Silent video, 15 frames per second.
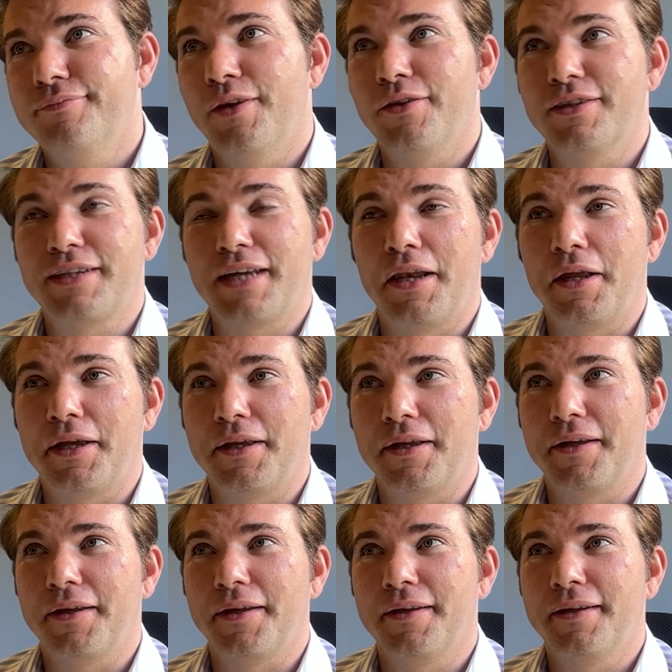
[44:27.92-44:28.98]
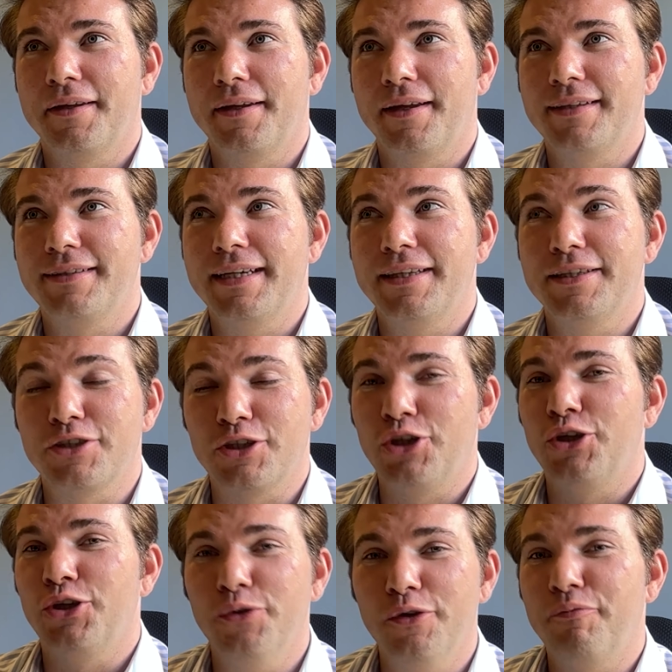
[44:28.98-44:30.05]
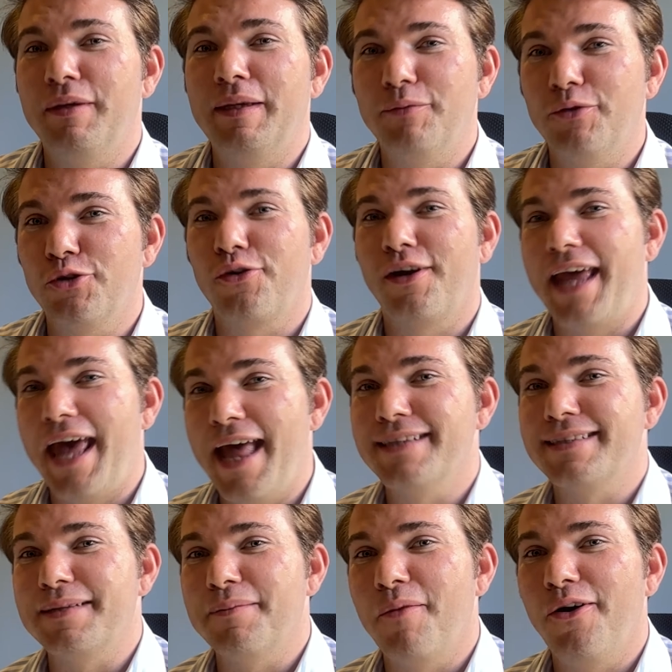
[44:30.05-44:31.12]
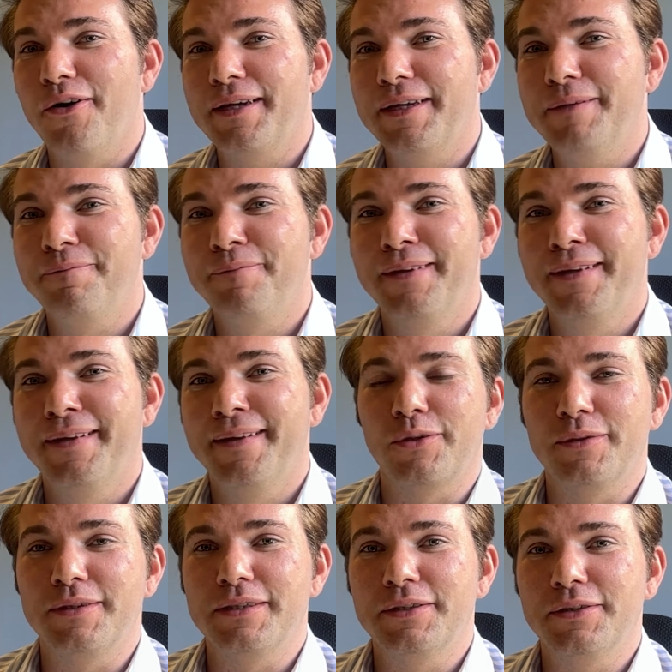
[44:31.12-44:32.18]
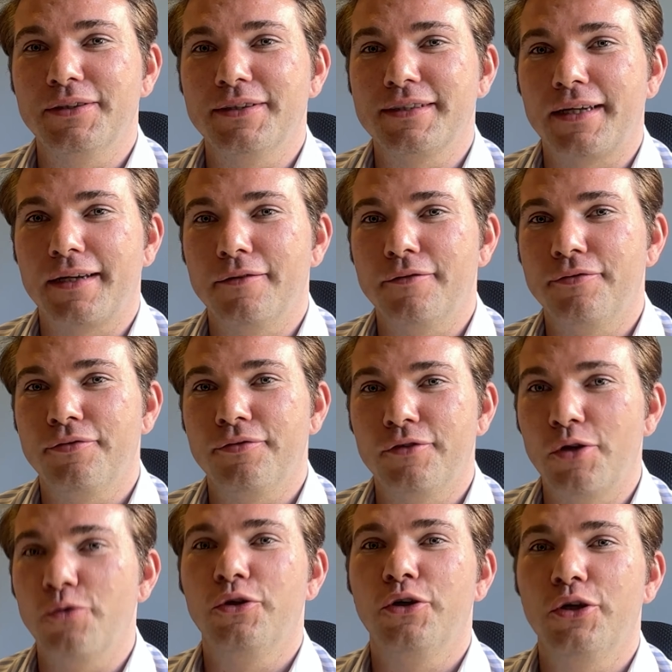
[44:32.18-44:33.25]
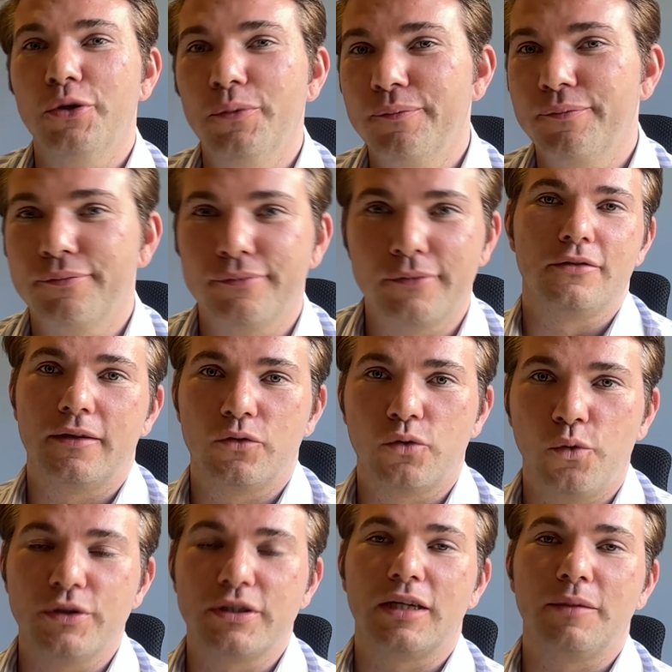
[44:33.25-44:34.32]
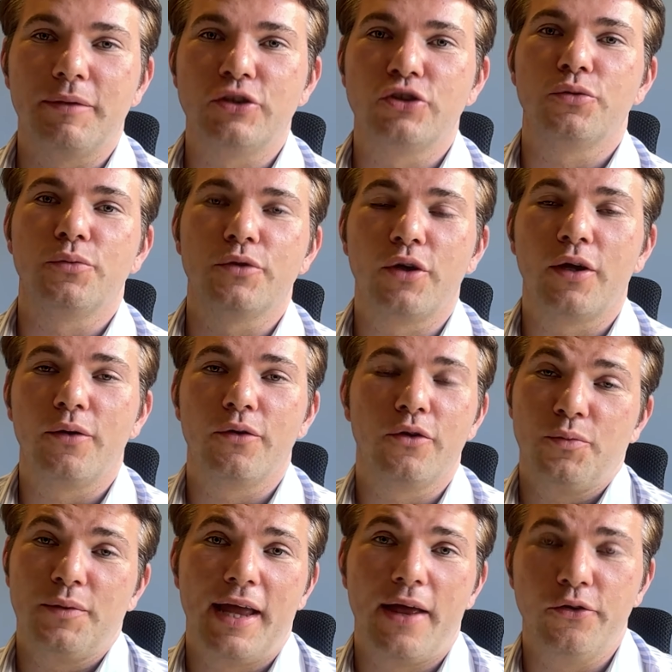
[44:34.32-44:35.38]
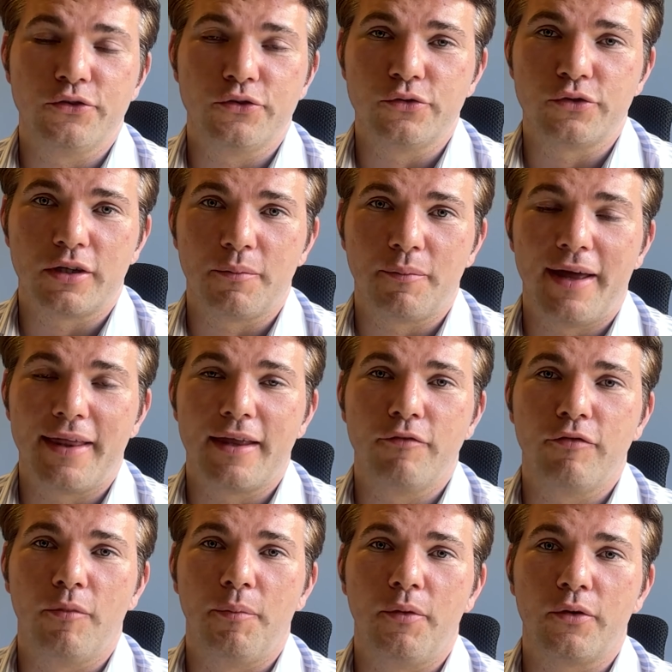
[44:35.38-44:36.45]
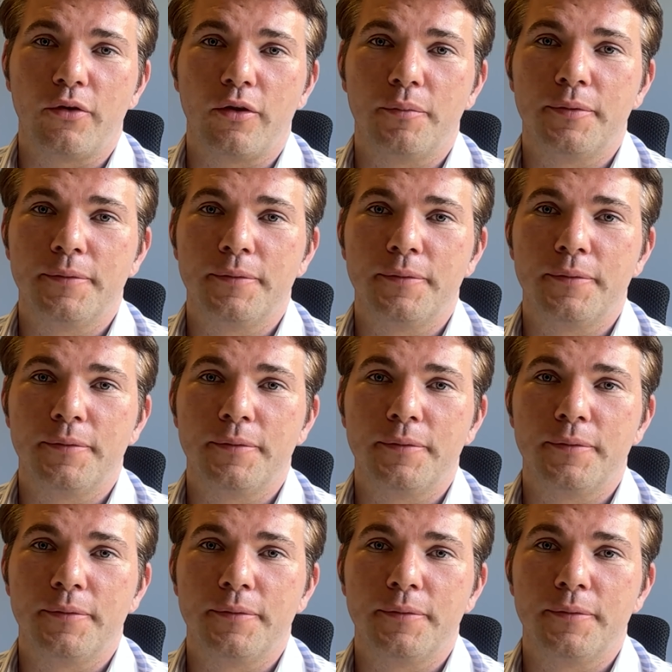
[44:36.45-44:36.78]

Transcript: and it's kind of I'd say there's a queue of people trying to enter the market. So until there's kind of no queue, there's always going to be someone else who's going to buy that football